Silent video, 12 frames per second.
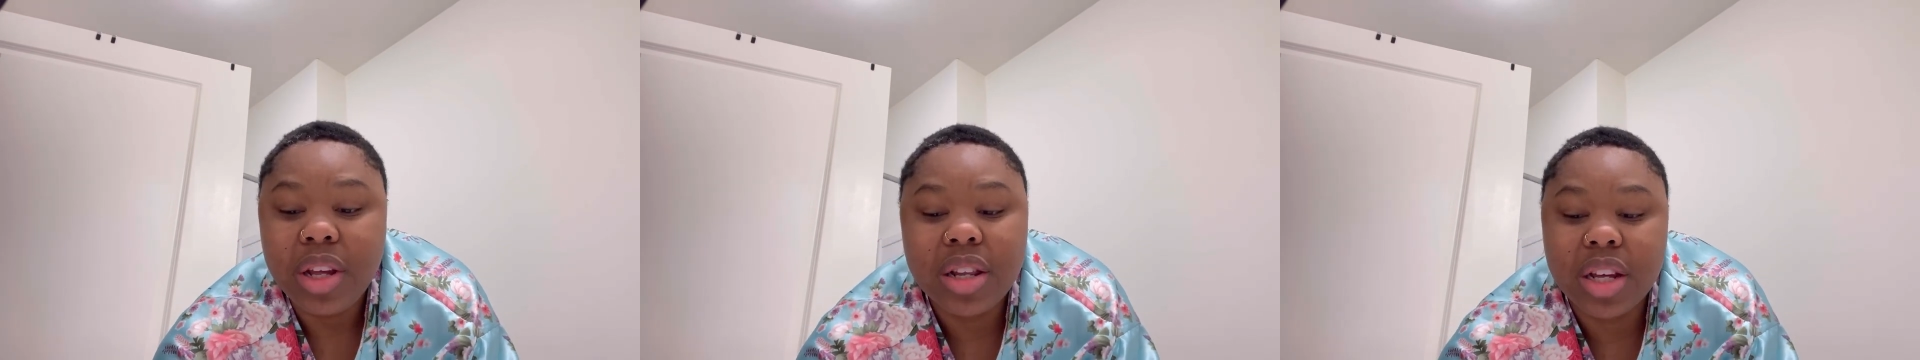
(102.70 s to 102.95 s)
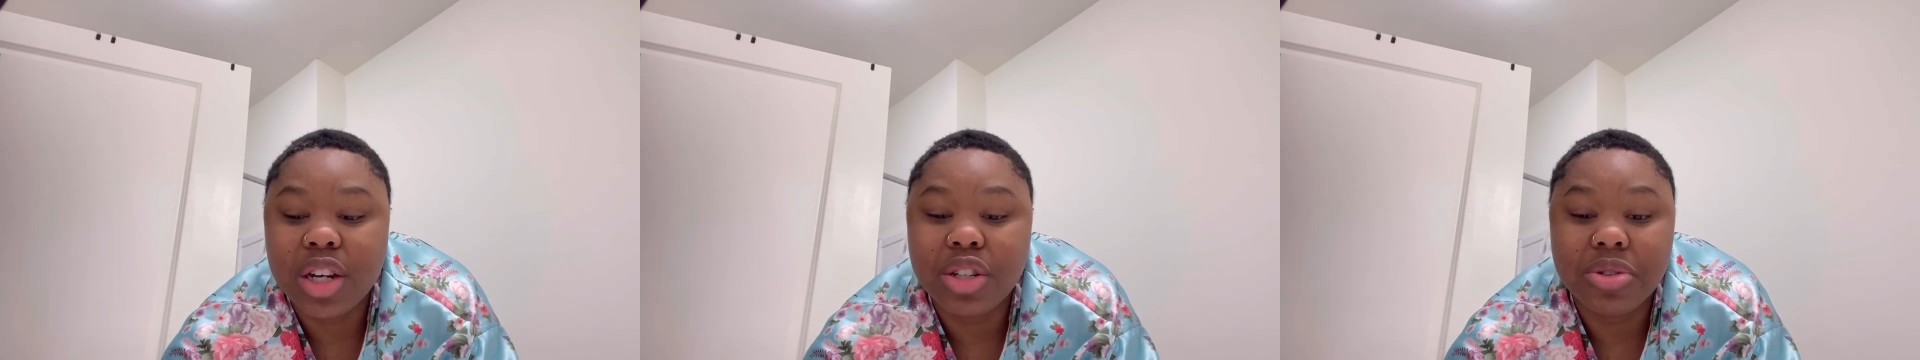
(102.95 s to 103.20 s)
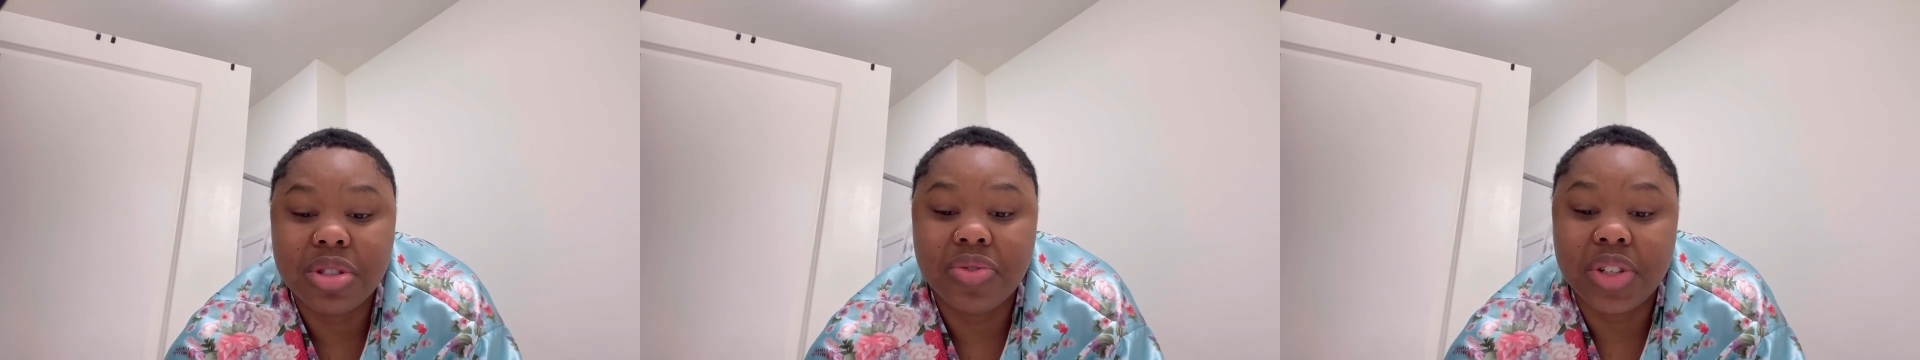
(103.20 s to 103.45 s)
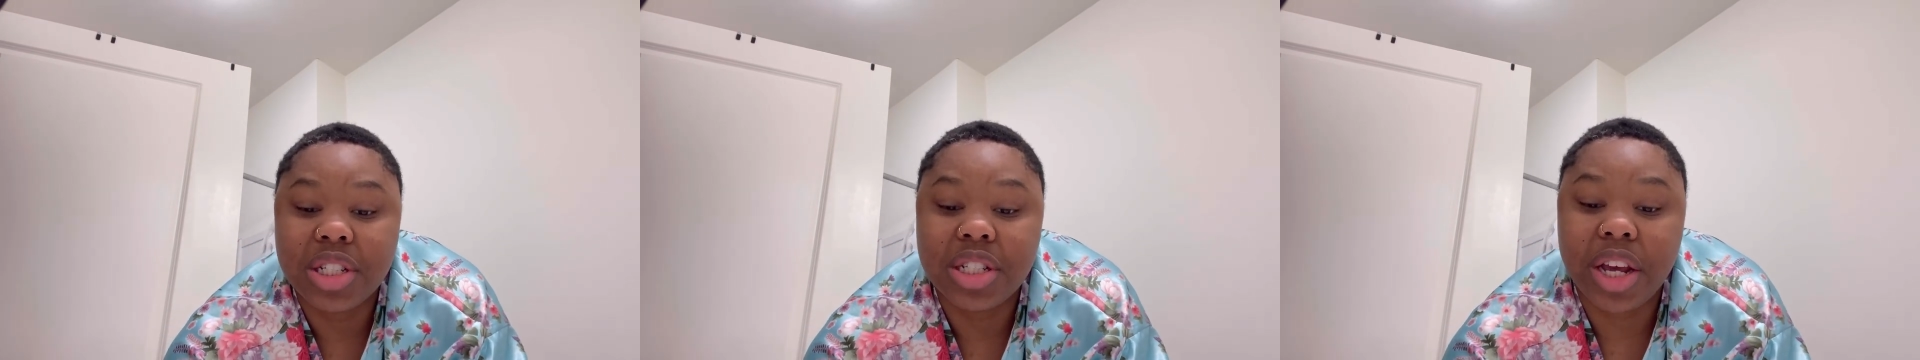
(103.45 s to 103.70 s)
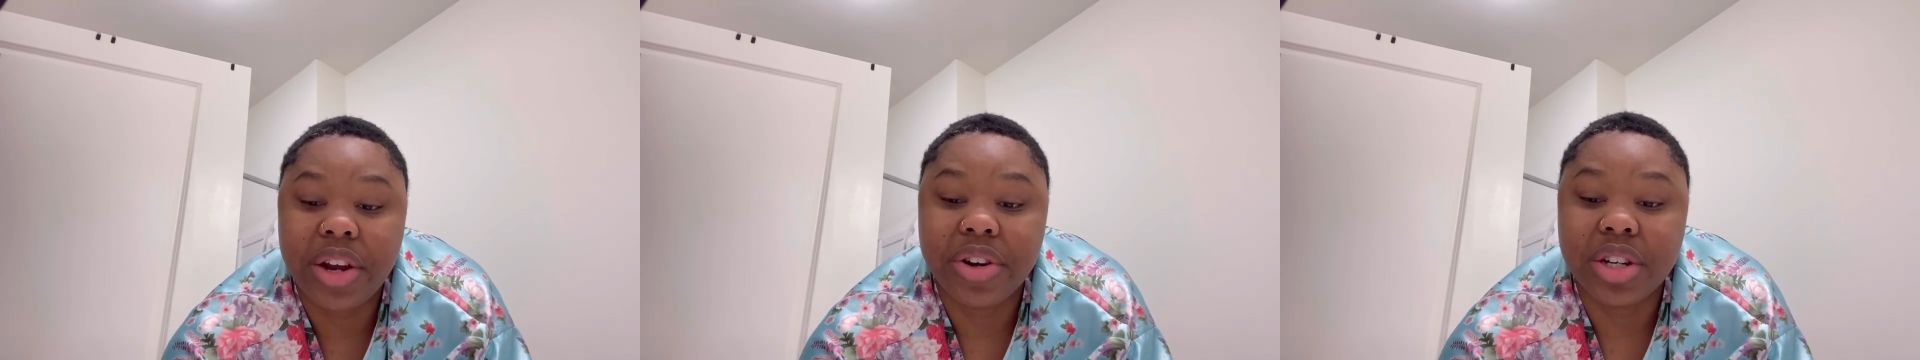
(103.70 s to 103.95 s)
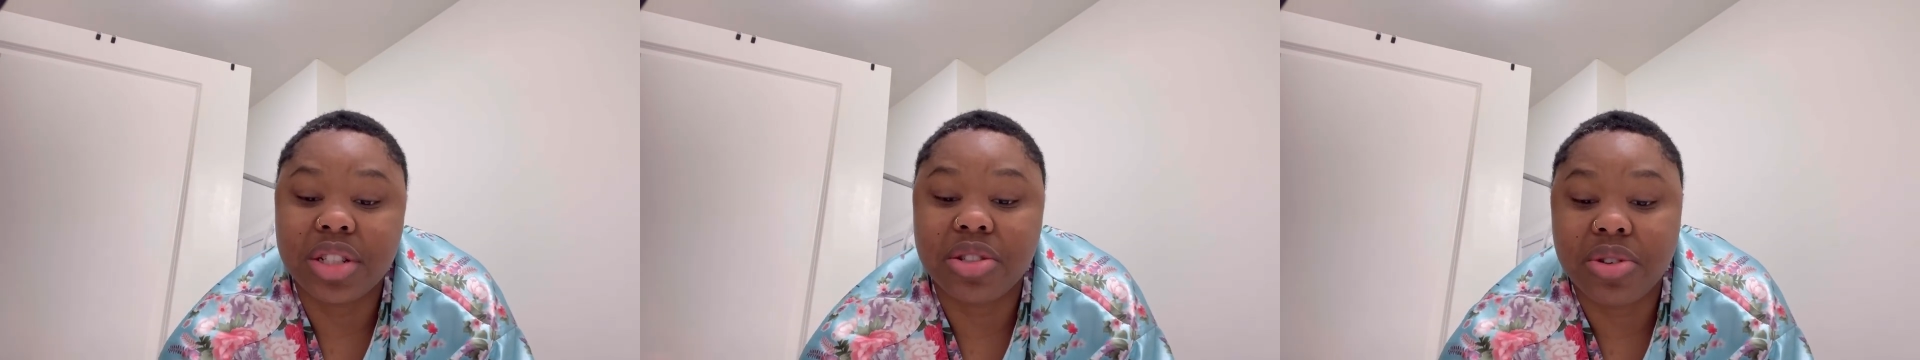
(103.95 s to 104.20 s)
the unknown is very
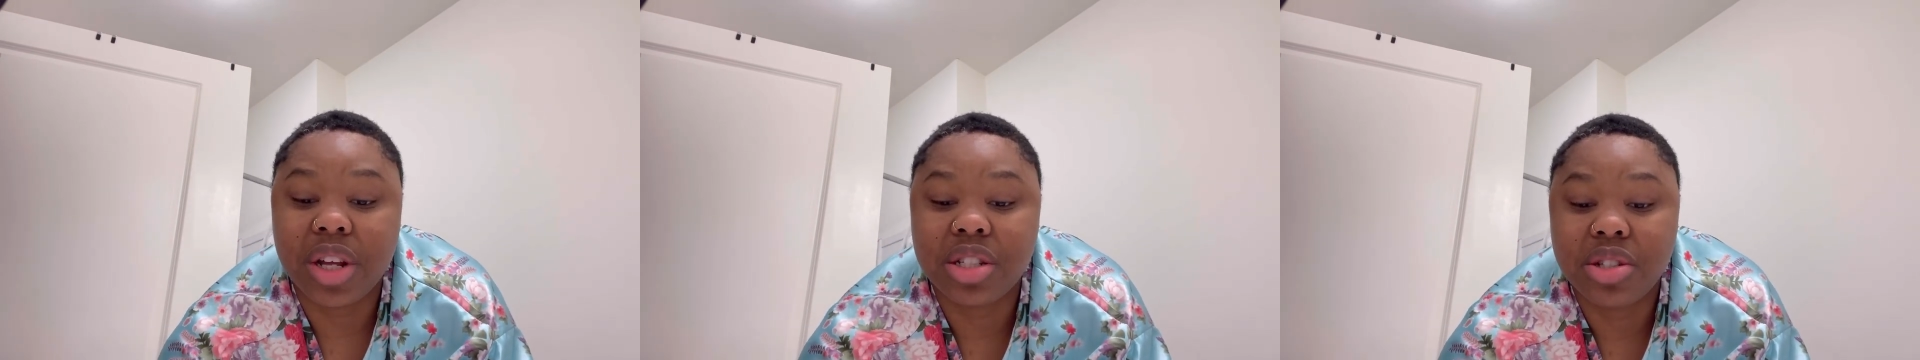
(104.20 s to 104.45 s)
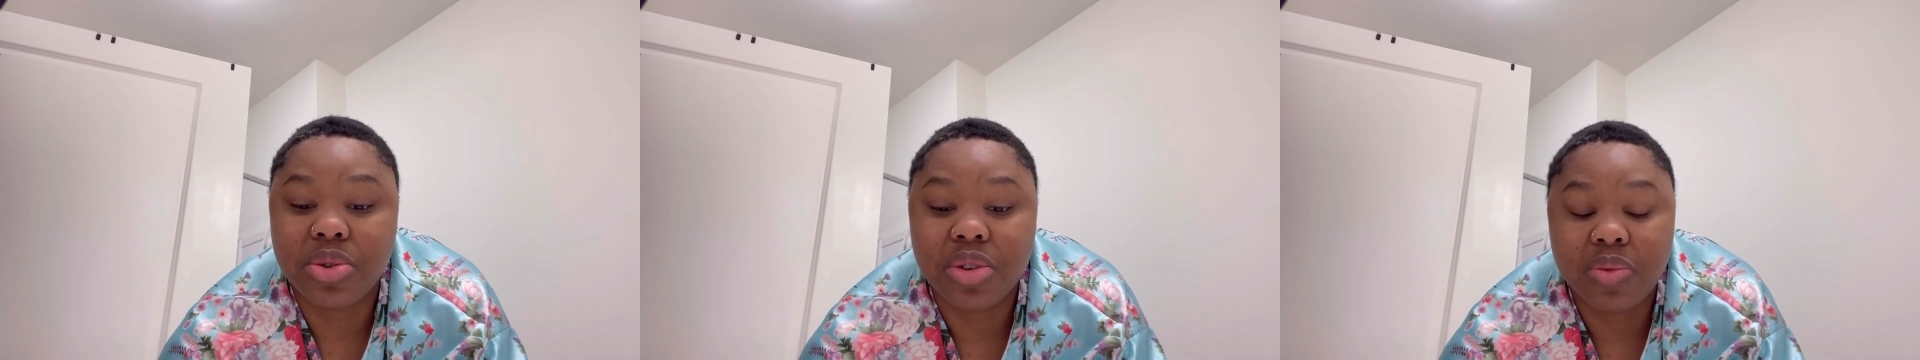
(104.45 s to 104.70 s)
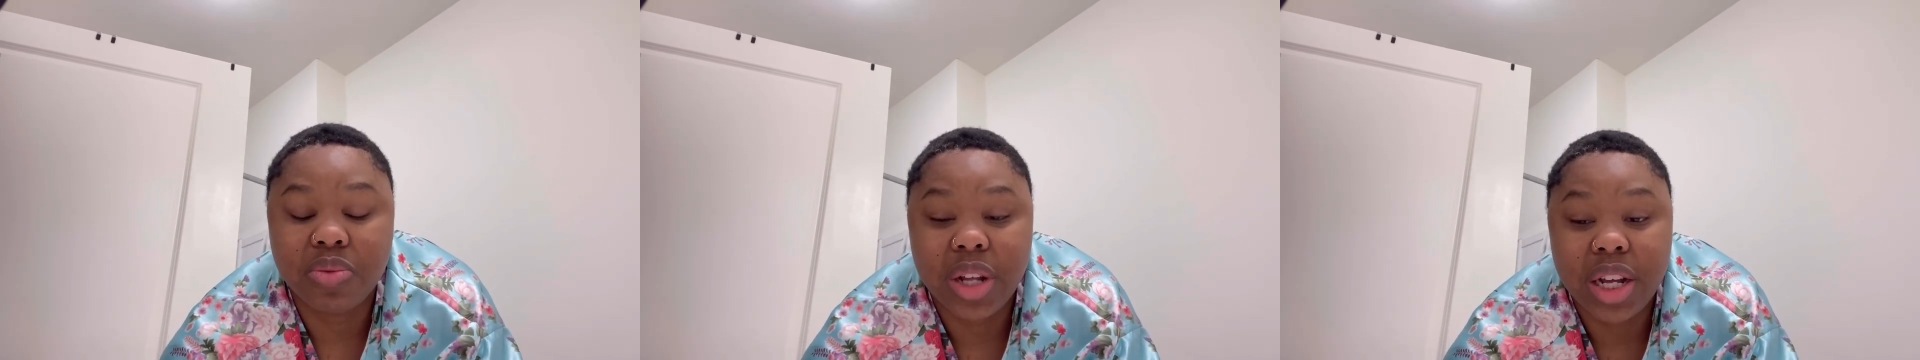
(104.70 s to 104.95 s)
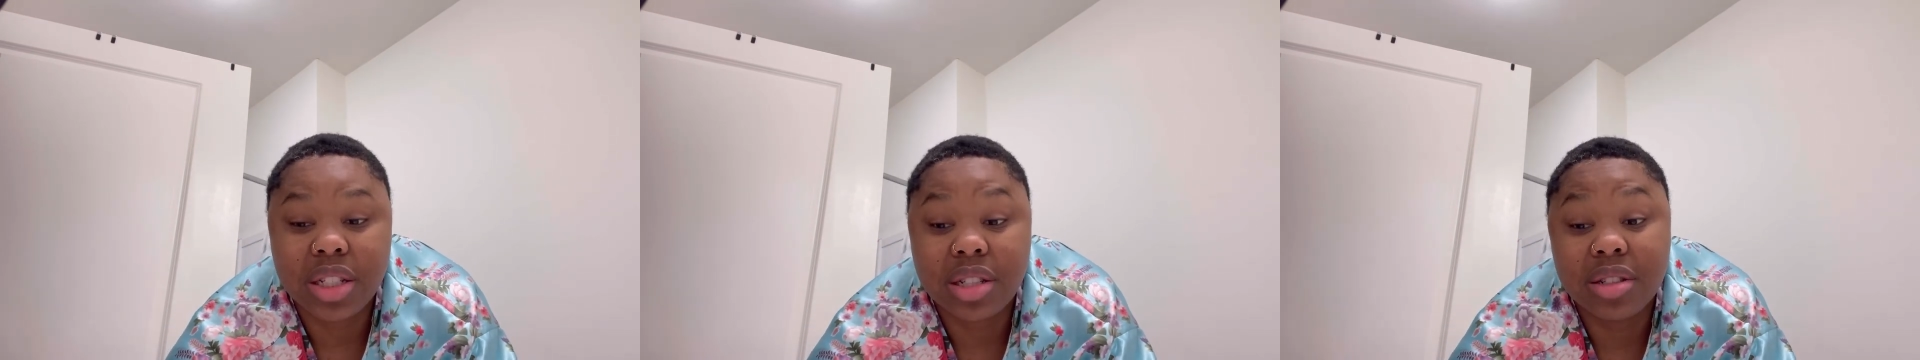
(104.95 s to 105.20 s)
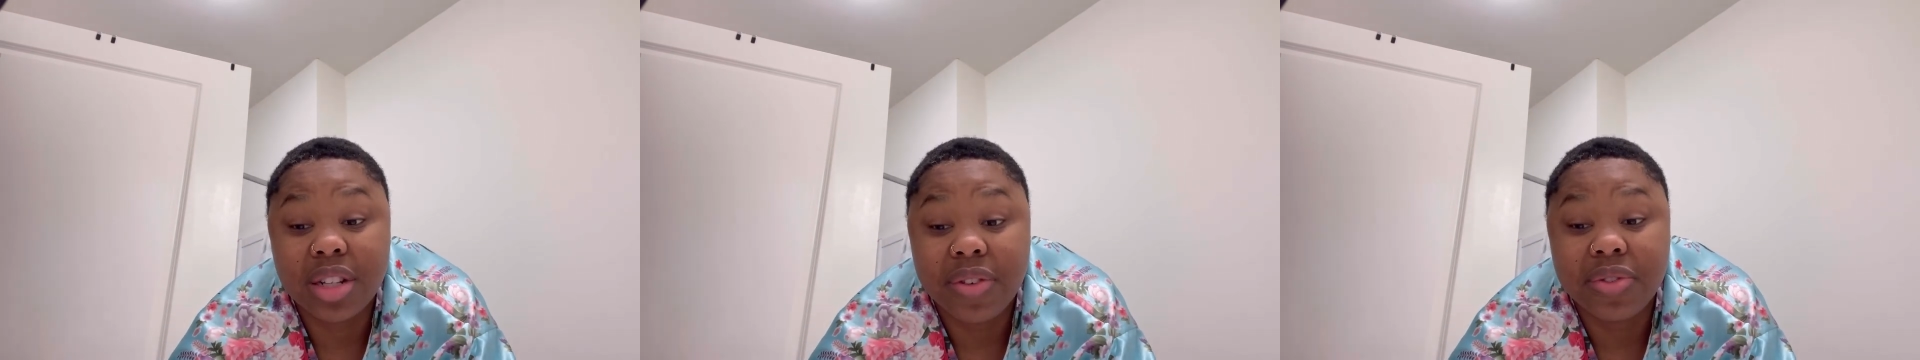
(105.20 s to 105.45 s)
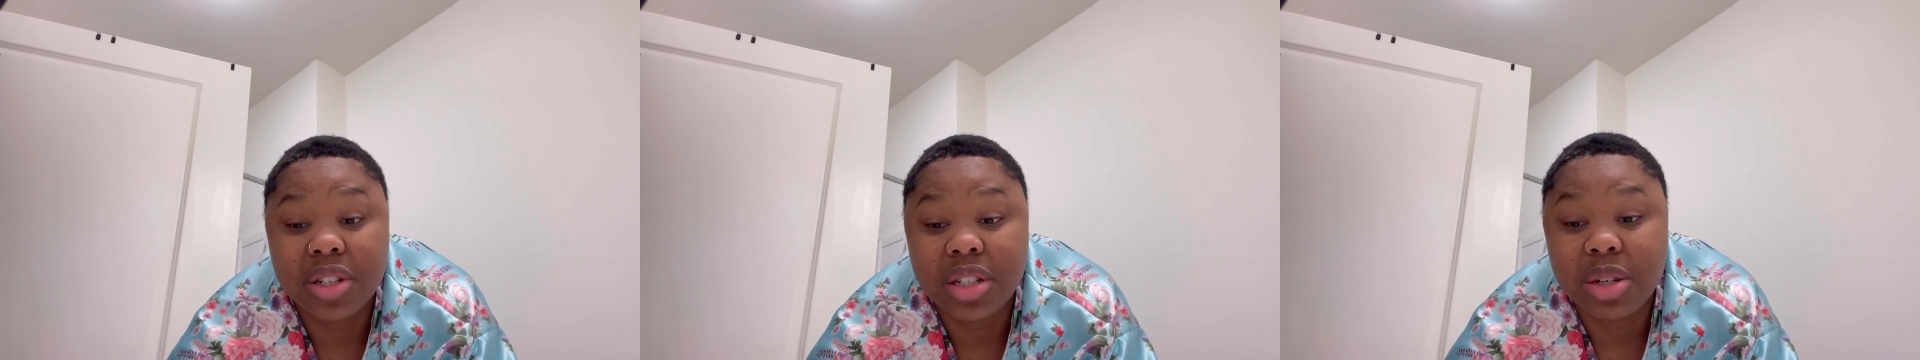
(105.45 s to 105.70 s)
scary and so that's sort of that's
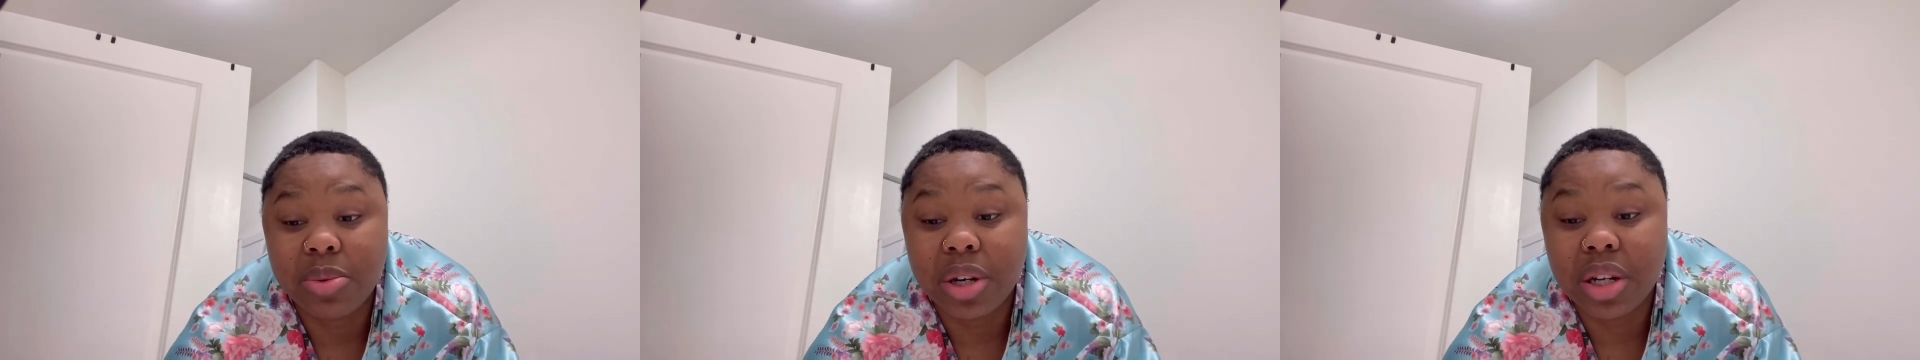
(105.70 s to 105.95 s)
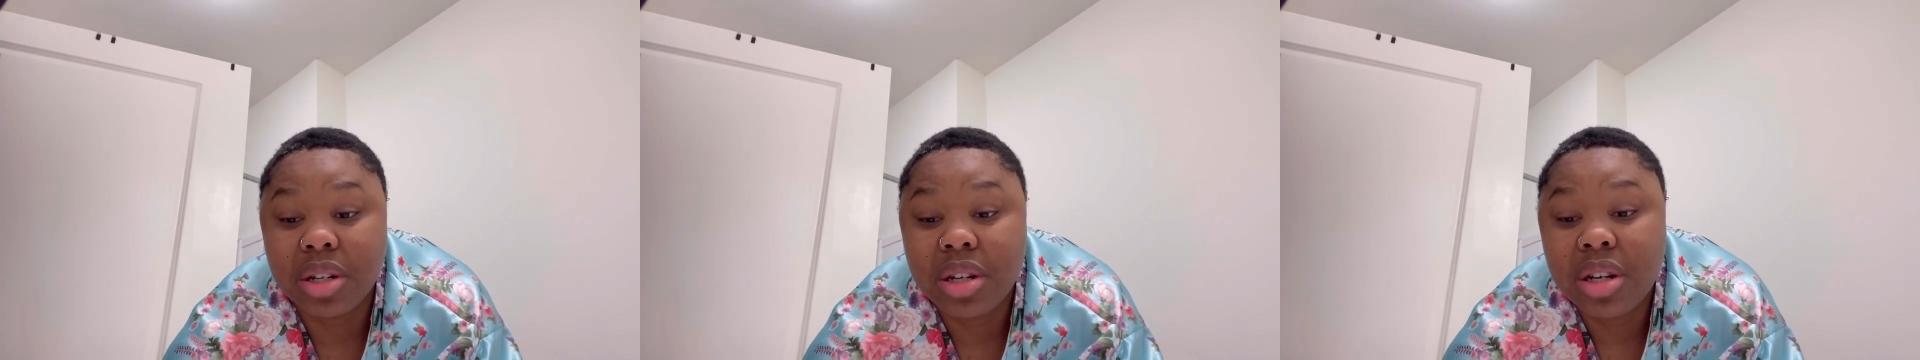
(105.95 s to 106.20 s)
definitely what